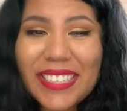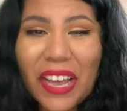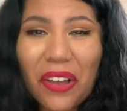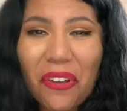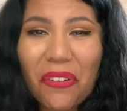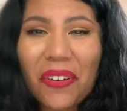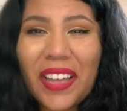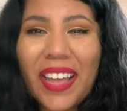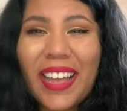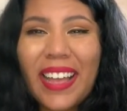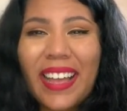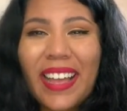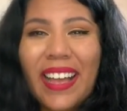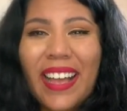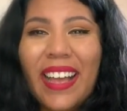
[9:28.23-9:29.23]
So,
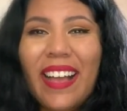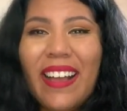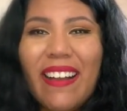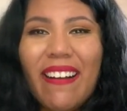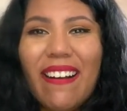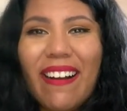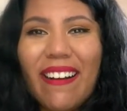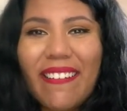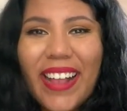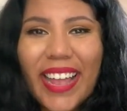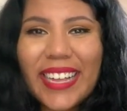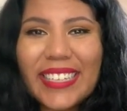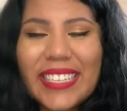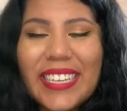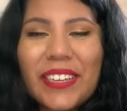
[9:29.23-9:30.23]
all
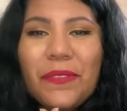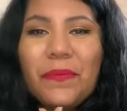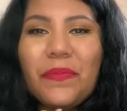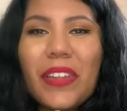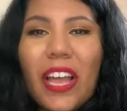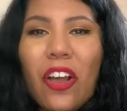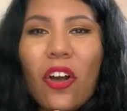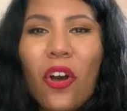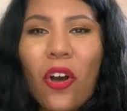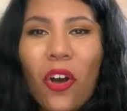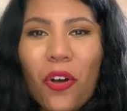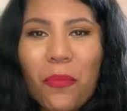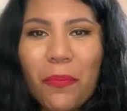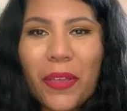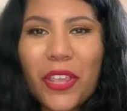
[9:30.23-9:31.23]
right. I
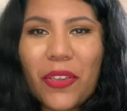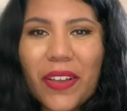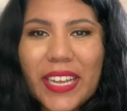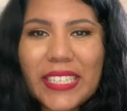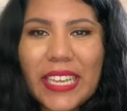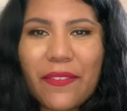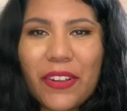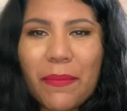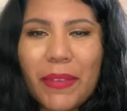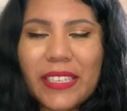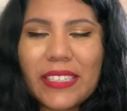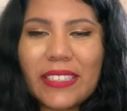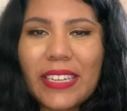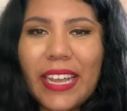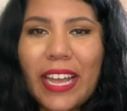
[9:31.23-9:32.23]
hope you guys have an
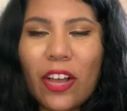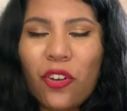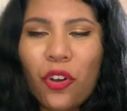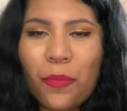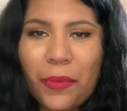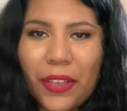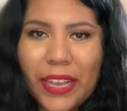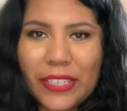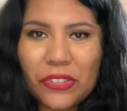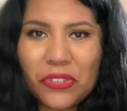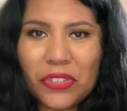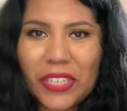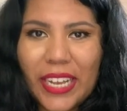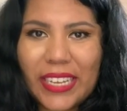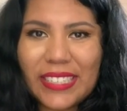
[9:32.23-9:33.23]
amazing day. I hope you guys are
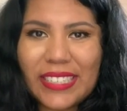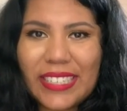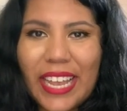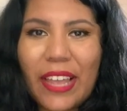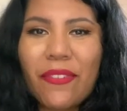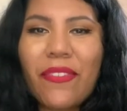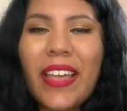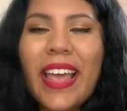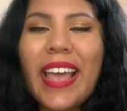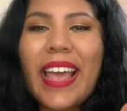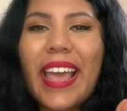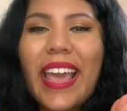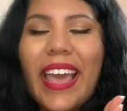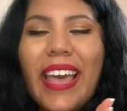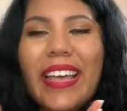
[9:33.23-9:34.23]
staying safe.
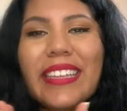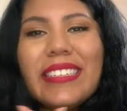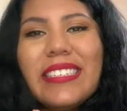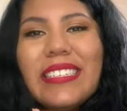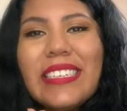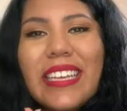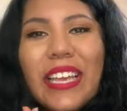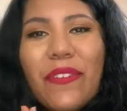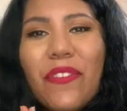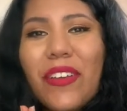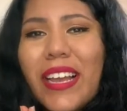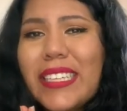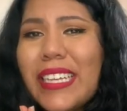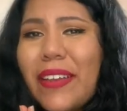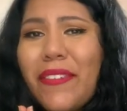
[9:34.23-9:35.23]
And if you
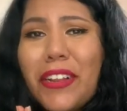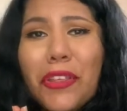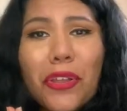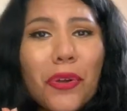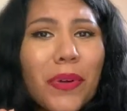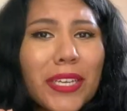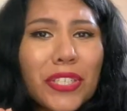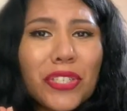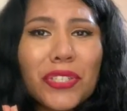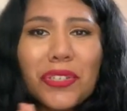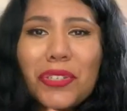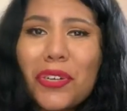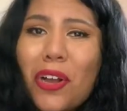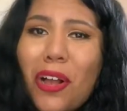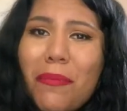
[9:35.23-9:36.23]
guys have any other questions
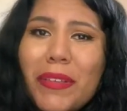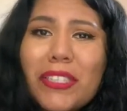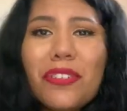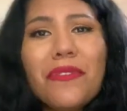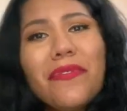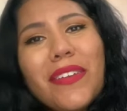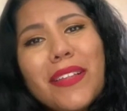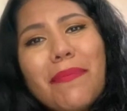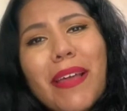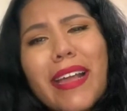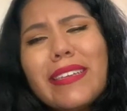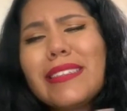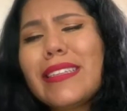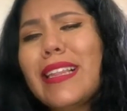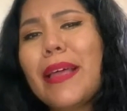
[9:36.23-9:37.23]
or comments or
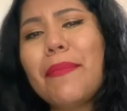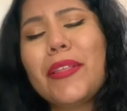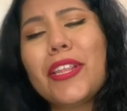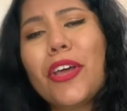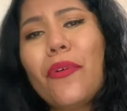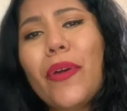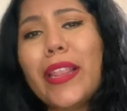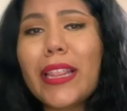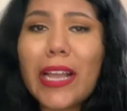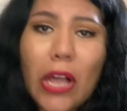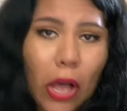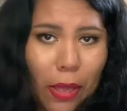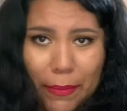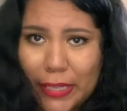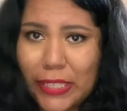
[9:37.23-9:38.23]
feedbacks, let me know in the
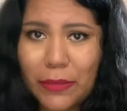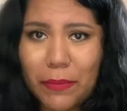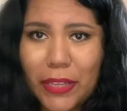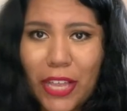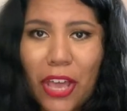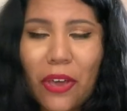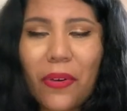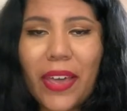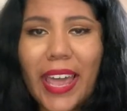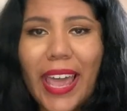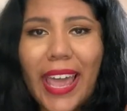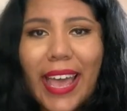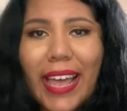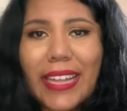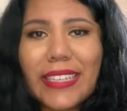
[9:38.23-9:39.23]
comments below.
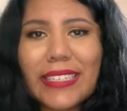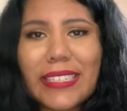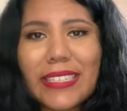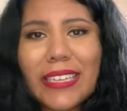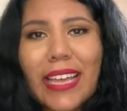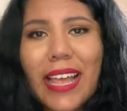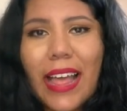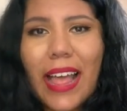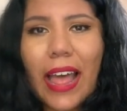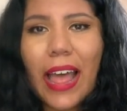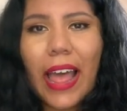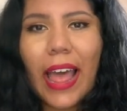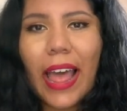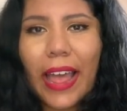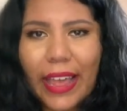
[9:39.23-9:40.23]
And
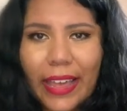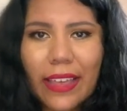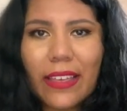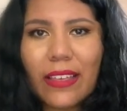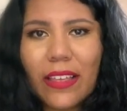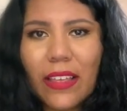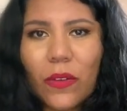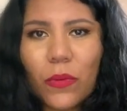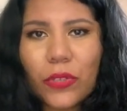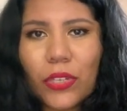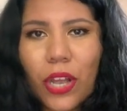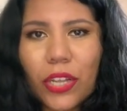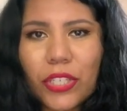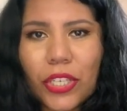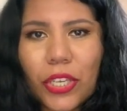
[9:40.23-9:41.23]
I will
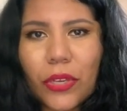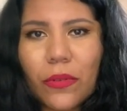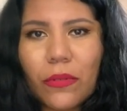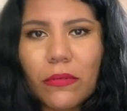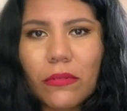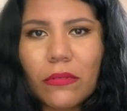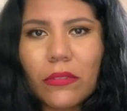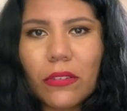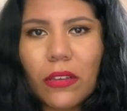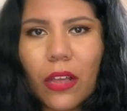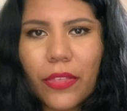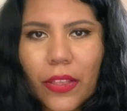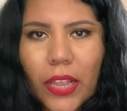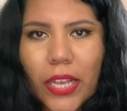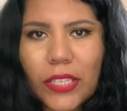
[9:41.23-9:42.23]
talk to you
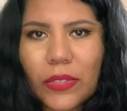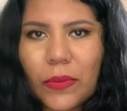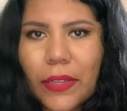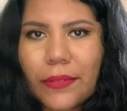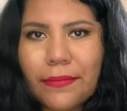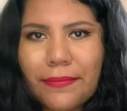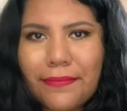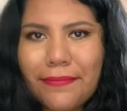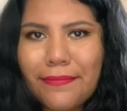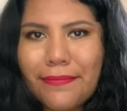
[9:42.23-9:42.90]
on the next one.